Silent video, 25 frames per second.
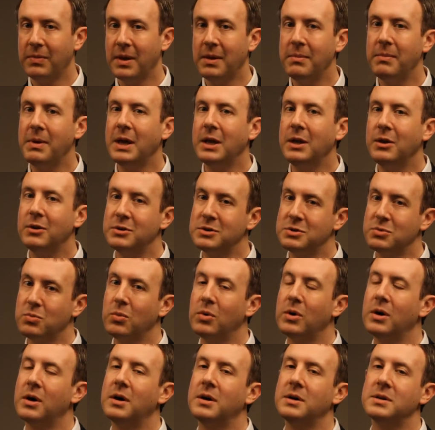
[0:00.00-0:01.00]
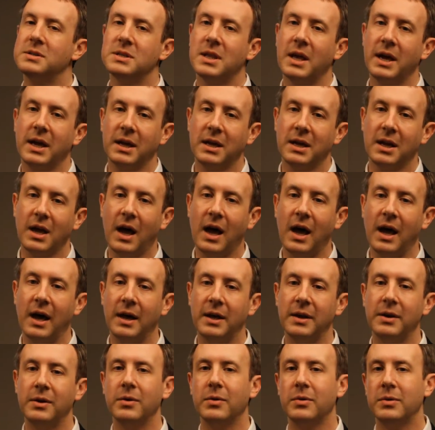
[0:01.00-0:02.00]
They may use words like
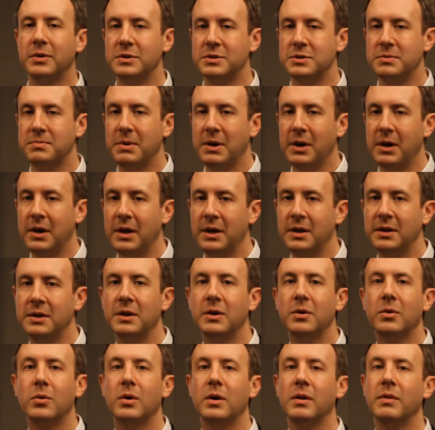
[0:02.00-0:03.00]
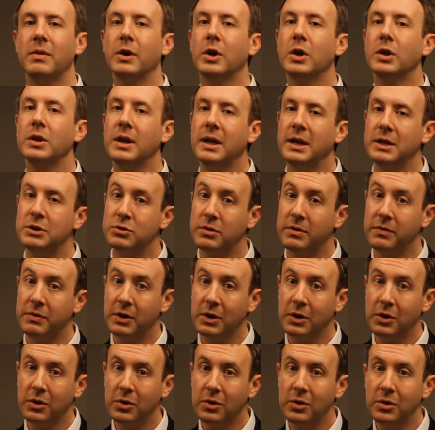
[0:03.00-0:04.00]
God or spirit or the nature of the
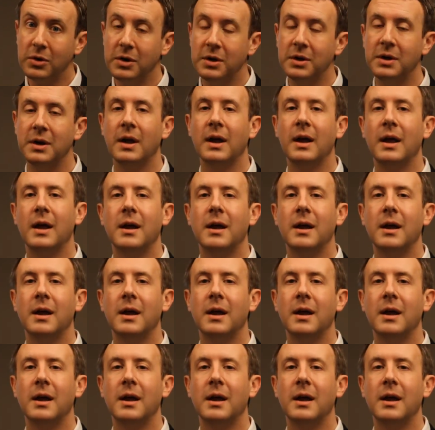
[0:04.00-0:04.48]
good,